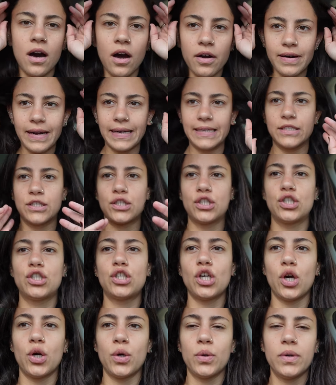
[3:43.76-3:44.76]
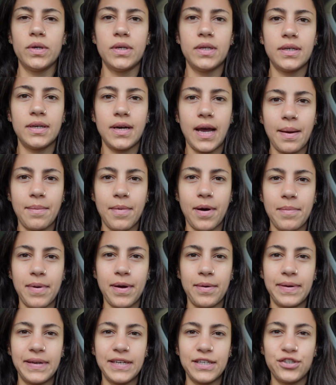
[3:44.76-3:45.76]
All right, so I'm on
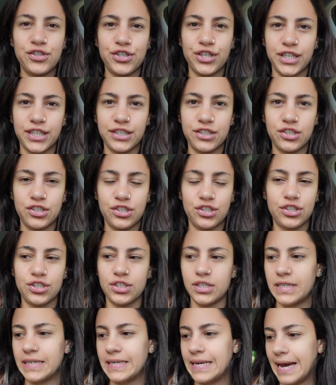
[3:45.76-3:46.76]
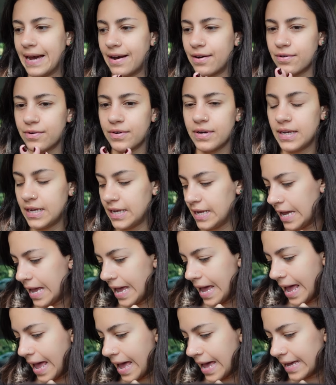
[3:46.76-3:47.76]
my way to church now,
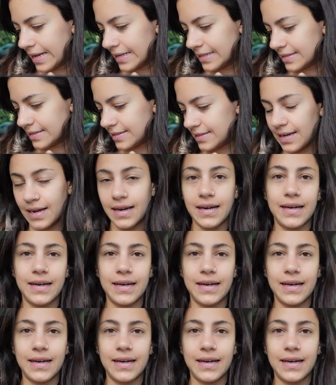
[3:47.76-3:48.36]
and